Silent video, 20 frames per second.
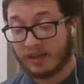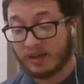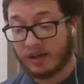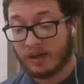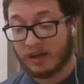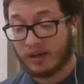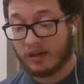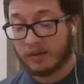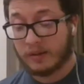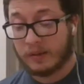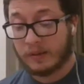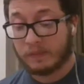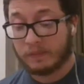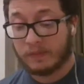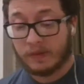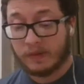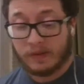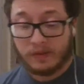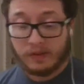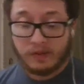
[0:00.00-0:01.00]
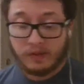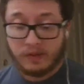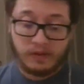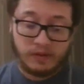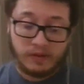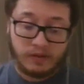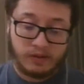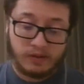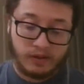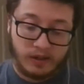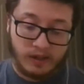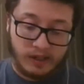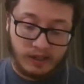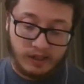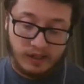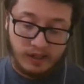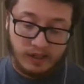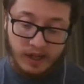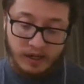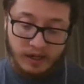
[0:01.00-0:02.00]

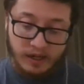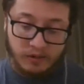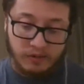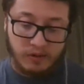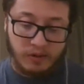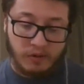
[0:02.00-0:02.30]
I don't